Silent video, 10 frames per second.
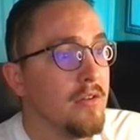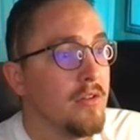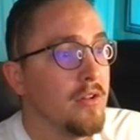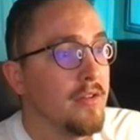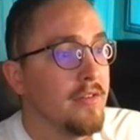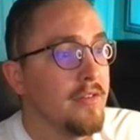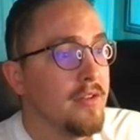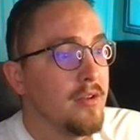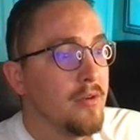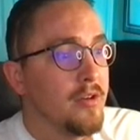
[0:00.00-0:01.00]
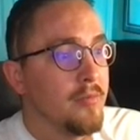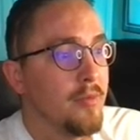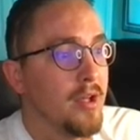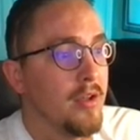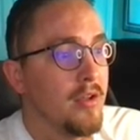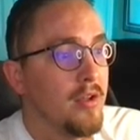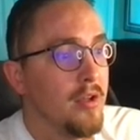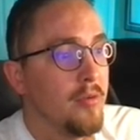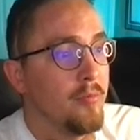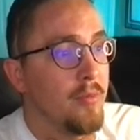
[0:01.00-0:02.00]
let's see, where's May?
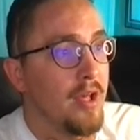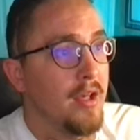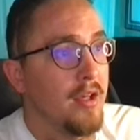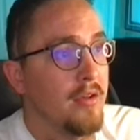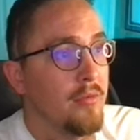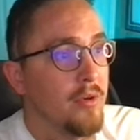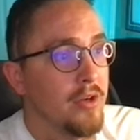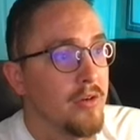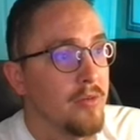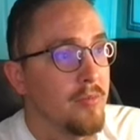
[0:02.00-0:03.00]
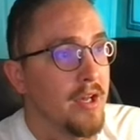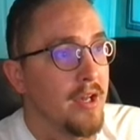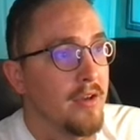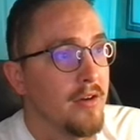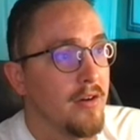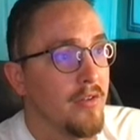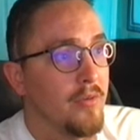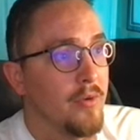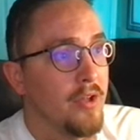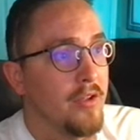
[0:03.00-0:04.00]
We're going back all the
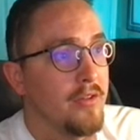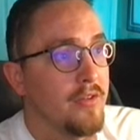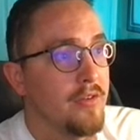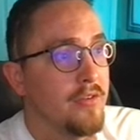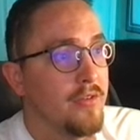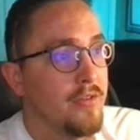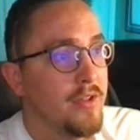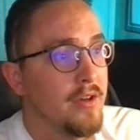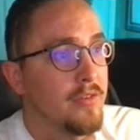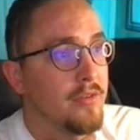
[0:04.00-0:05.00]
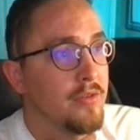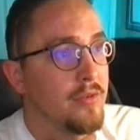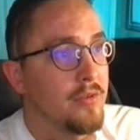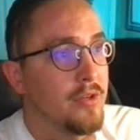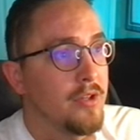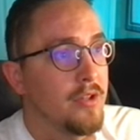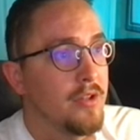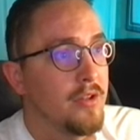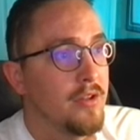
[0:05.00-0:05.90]
way to 2020.